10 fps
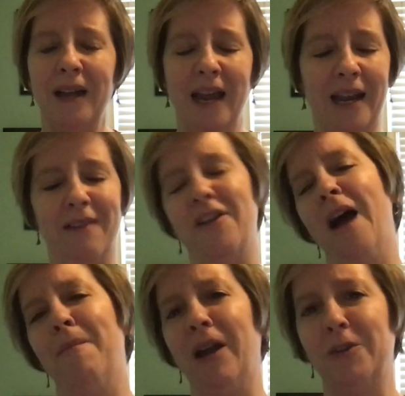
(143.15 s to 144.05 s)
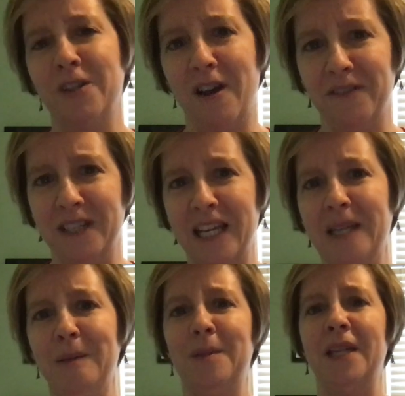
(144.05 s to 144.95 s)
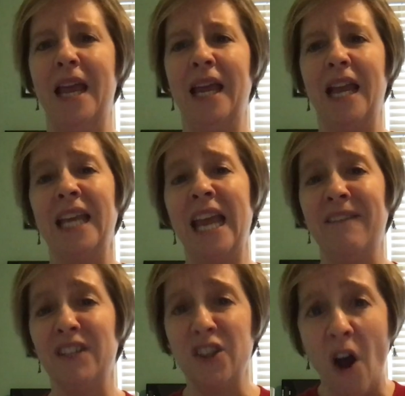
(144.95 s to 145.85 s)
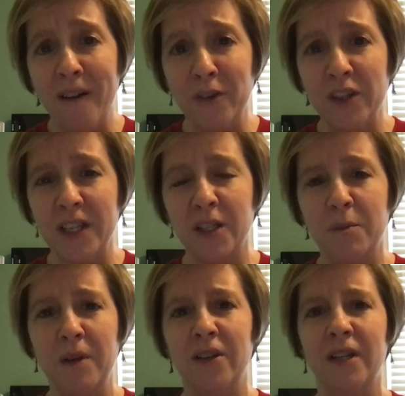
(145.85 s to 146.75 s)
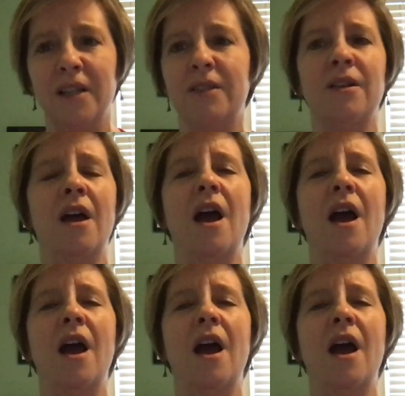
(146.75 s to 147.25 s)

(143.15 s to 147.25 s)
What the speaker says: and I've got Microsoft Teams and Canvas conference experience.